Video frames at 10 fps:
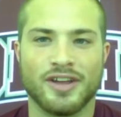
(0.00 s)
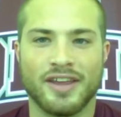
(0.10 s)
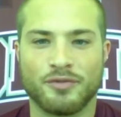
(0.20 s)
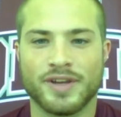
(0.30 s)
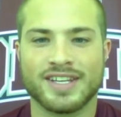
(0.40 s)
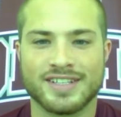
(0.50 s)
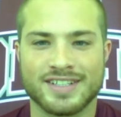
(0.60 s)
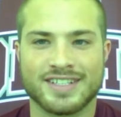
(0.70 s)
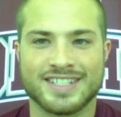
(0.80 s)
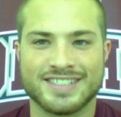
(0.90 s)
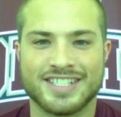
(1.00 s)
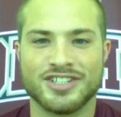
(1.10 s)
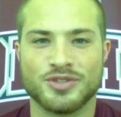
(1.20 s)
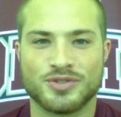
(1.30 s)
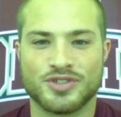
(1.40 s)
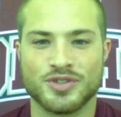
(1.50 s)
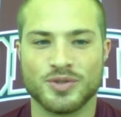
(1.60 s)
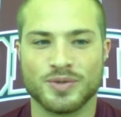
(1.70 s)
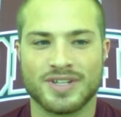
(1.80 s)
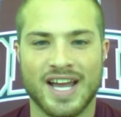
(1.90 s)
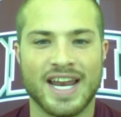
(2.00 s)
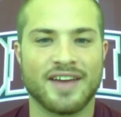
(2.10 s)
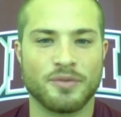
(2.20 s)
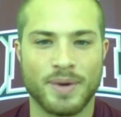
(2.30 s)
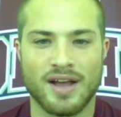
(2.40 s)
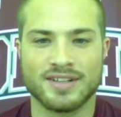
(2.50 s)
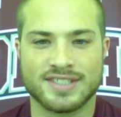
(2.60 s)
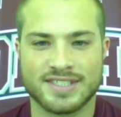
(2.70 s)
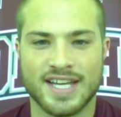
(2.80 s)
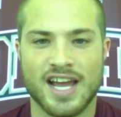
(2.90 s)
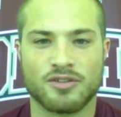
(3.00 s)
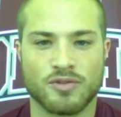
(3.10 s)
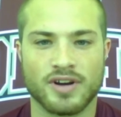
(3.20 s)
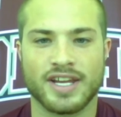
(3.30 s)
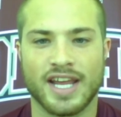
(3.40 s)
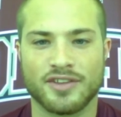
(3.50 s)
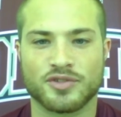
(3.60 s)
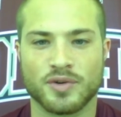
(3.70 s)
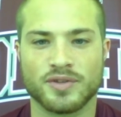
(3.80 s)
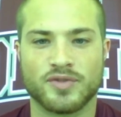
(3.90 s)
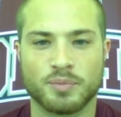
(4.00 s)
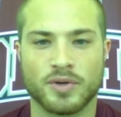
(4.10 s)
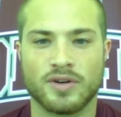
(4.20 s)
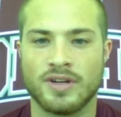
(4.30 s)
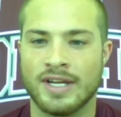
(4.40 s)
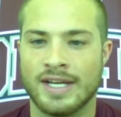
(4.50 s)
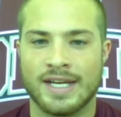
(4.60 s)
if we can continue to kind of have a balanced attack, running and throwing the football,